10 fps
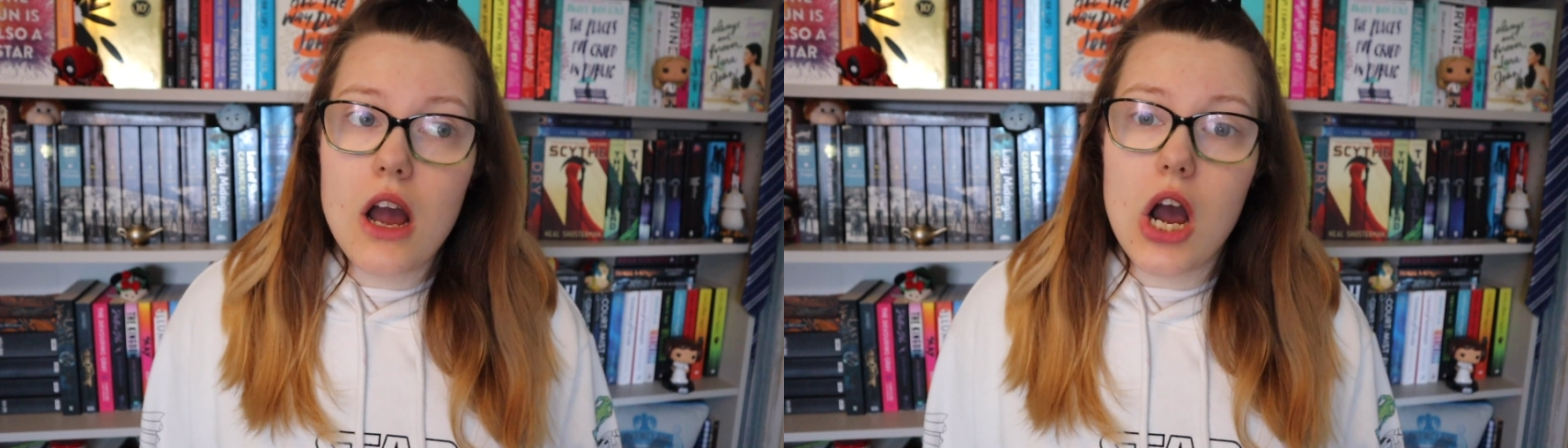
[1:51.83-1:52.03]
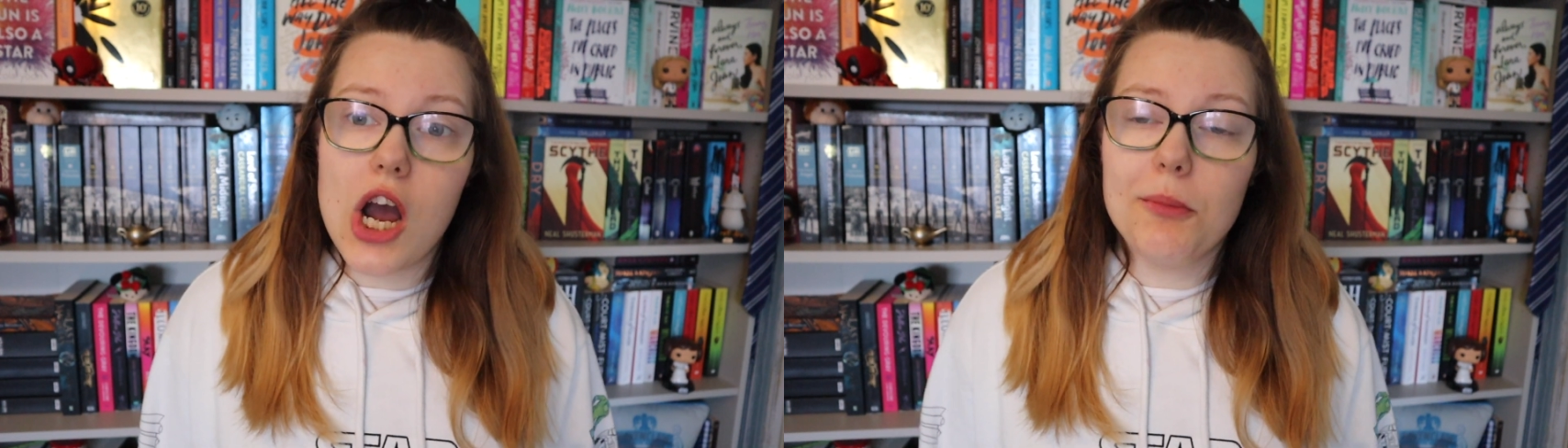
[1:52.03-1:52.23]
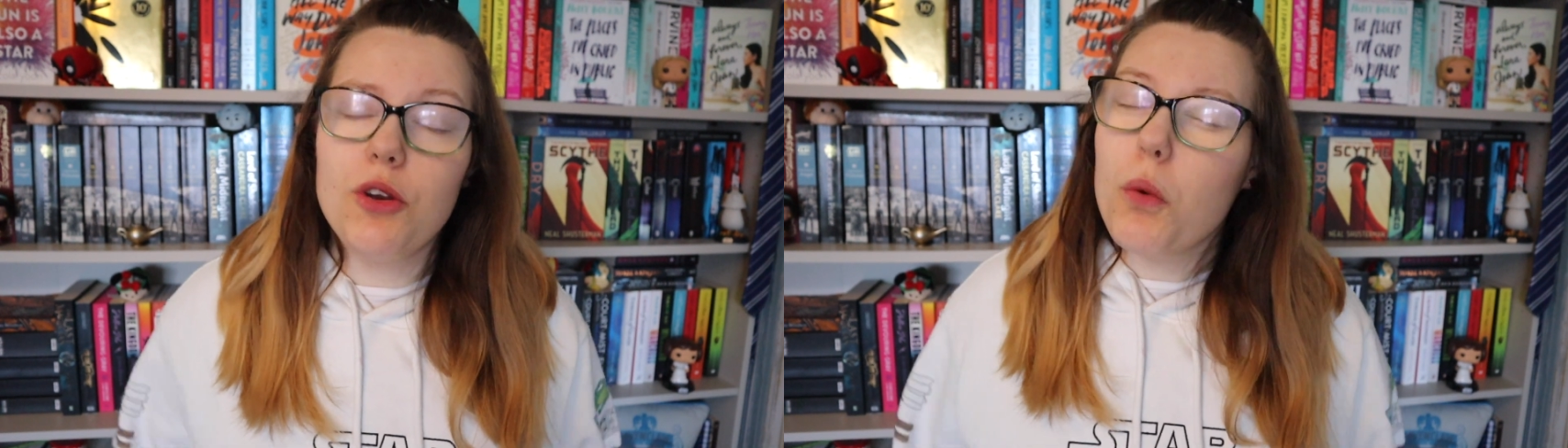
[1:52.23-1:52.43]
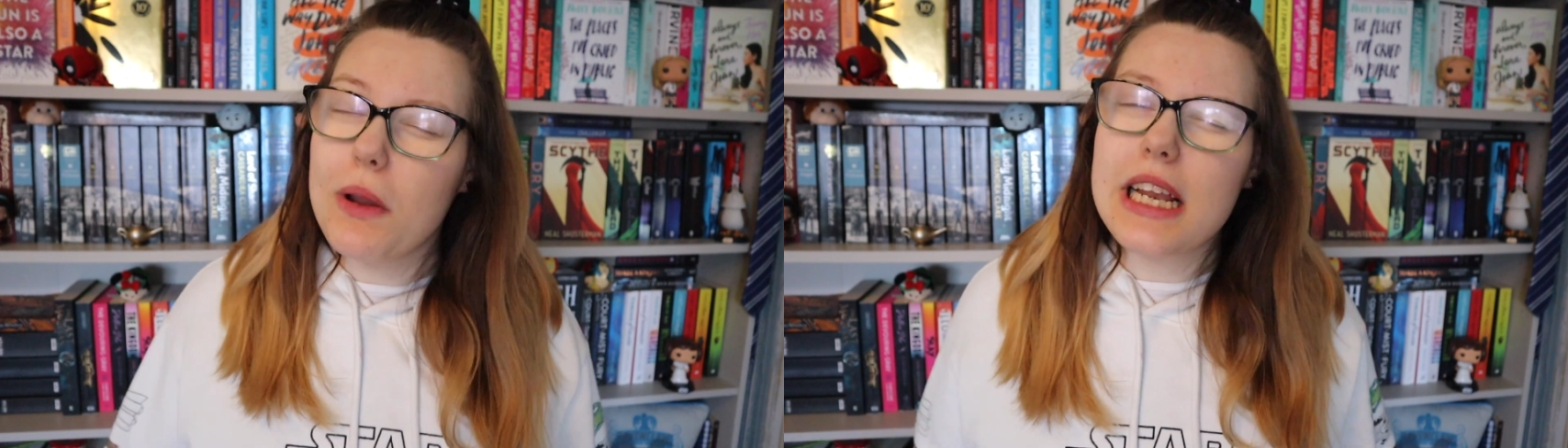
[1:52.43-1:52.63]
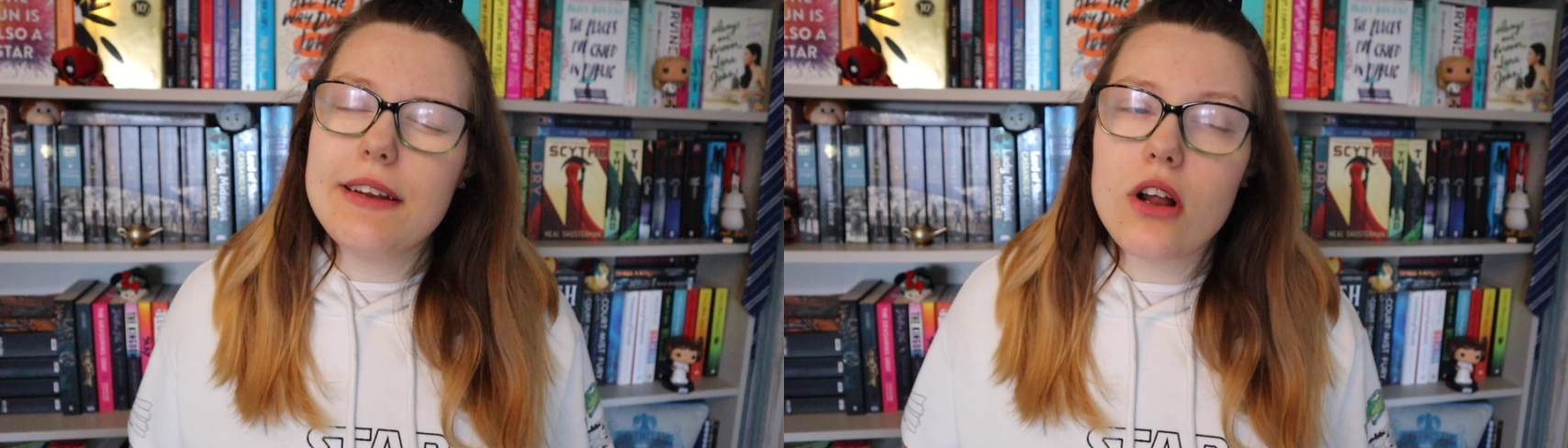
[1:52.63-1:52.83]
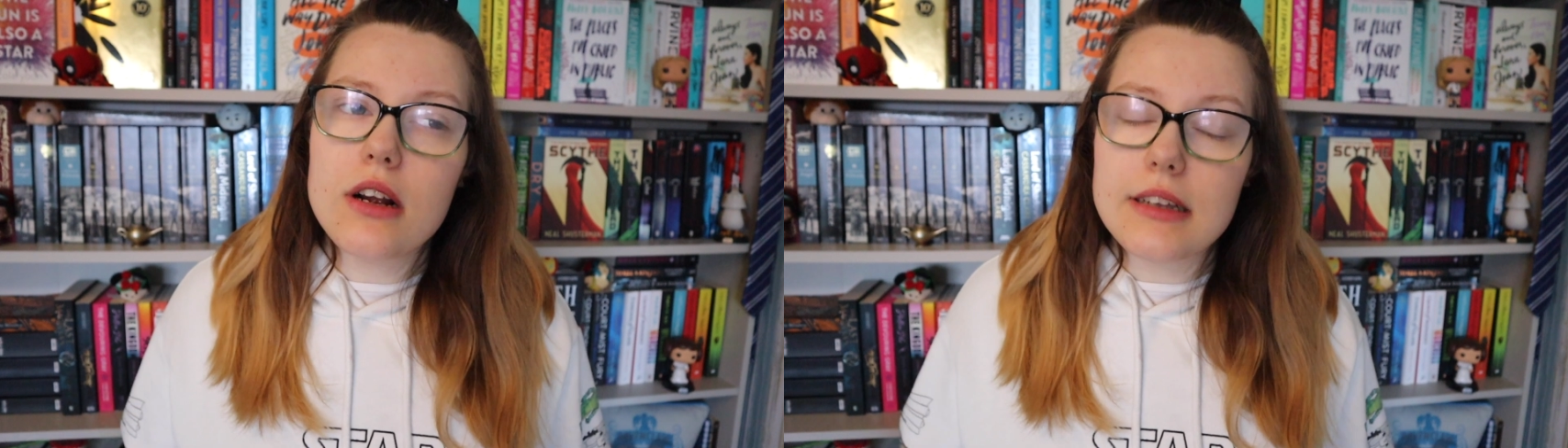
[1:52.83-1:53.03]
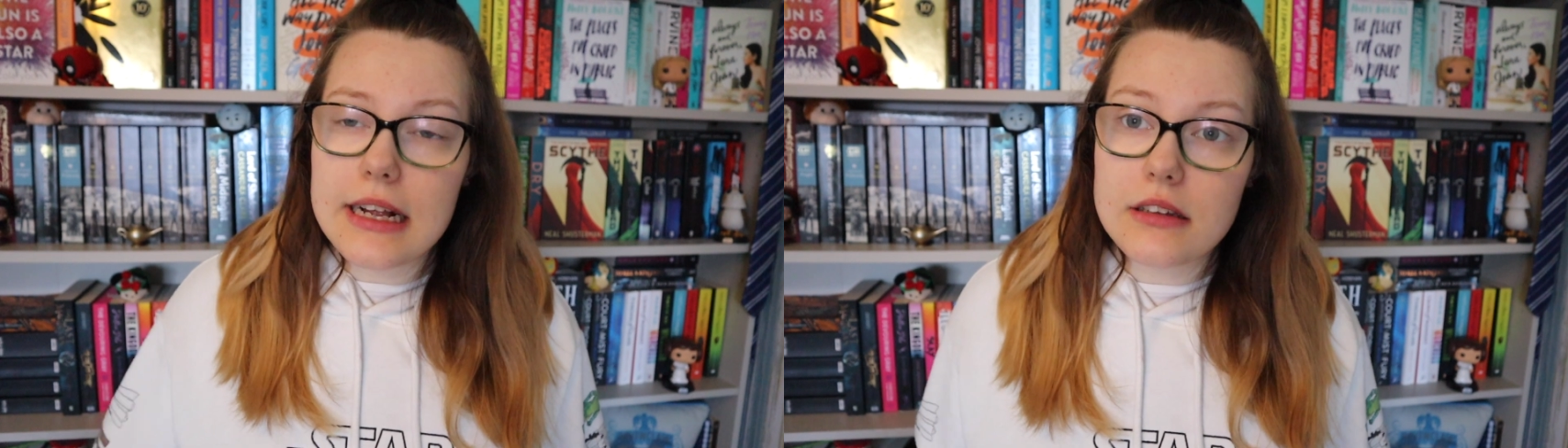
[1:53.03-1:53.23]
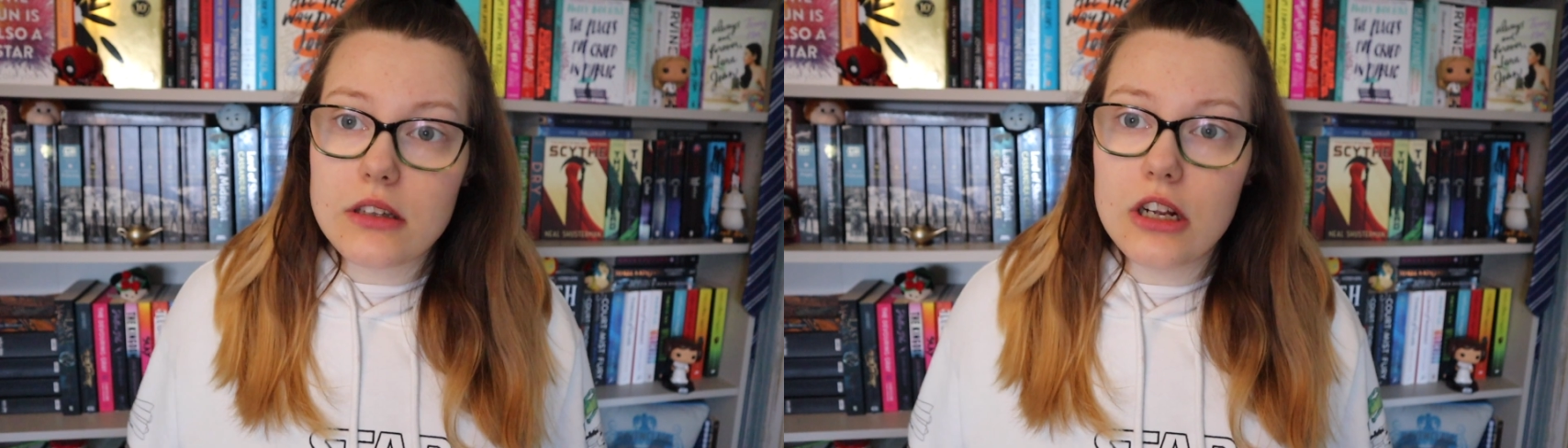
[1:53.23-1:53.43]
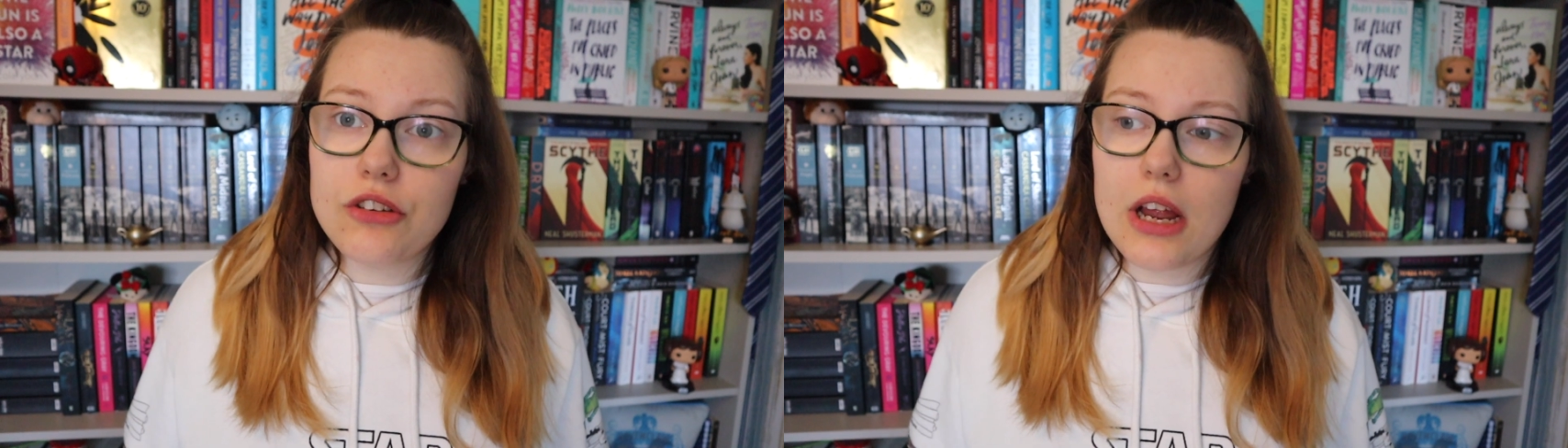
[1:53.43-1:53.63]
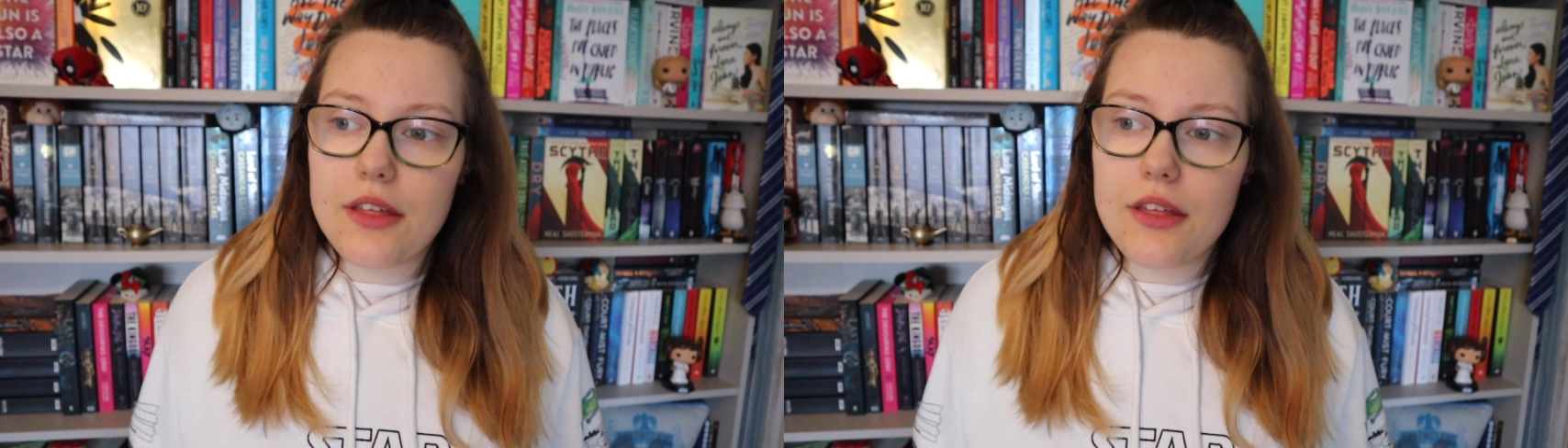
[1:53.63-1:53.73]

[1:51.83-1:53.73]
Um, not weekly vlogs as such,